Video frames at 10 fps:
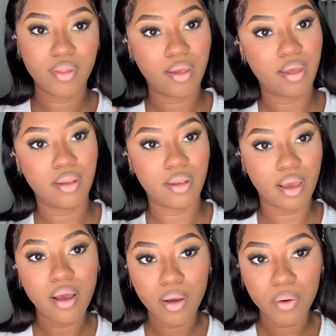And
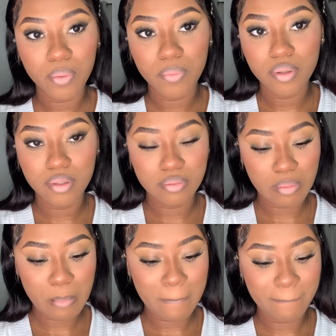now
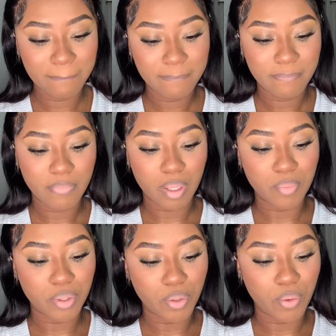I'm
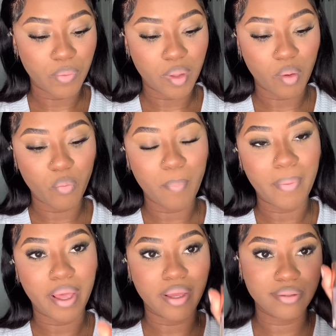gonna go in with
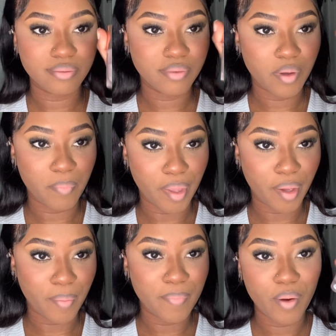my
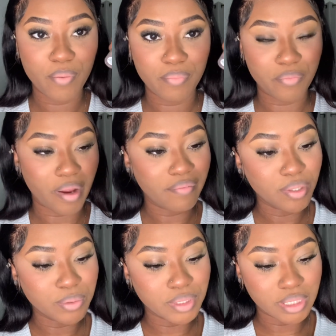Makeup
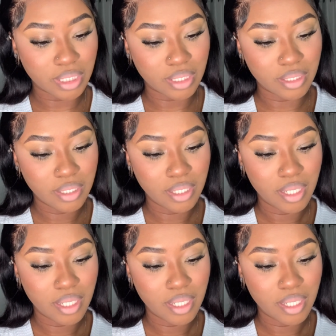Revolution.